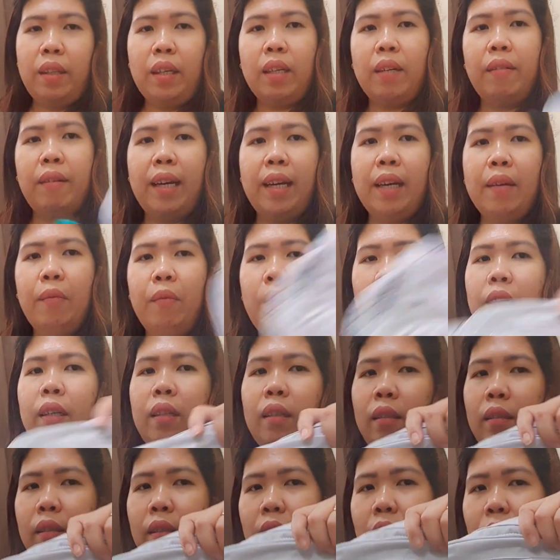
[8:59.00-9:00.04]
the gray one,
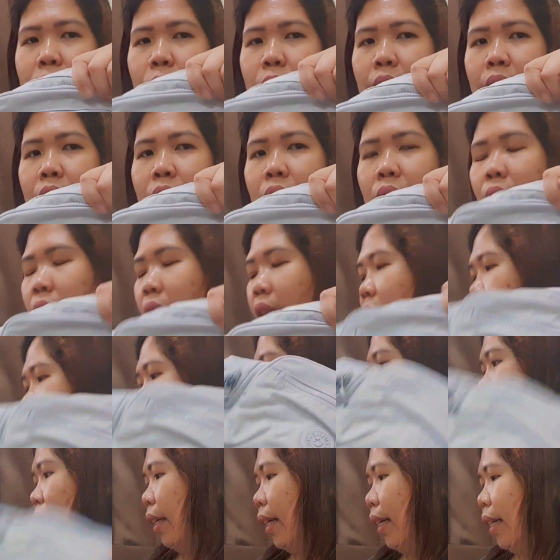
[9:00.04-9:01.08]
this one,
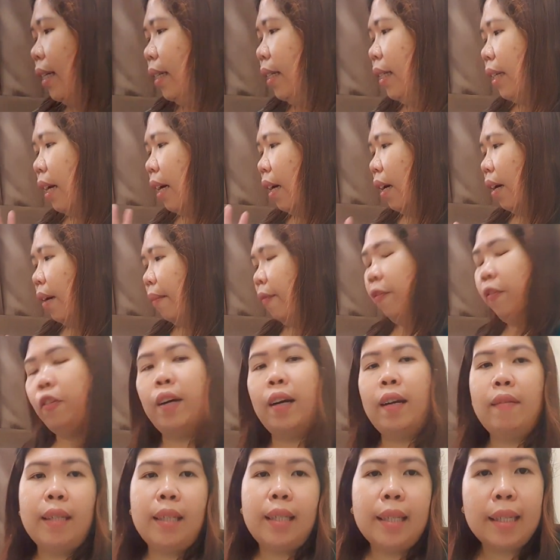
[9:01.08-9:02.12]
is
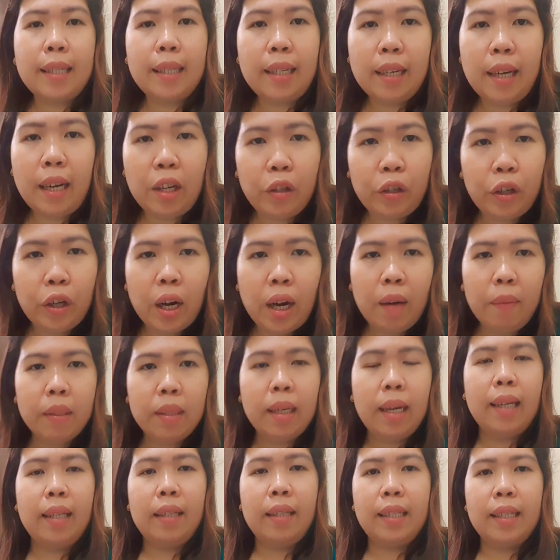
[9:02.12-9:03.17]
469
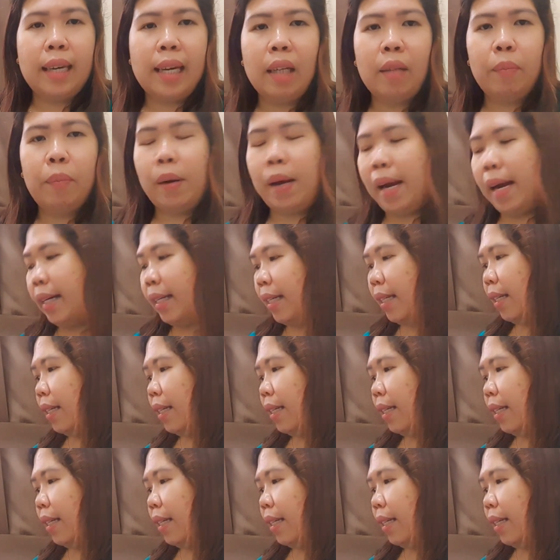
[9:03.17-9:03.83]
dirhams, and the sale price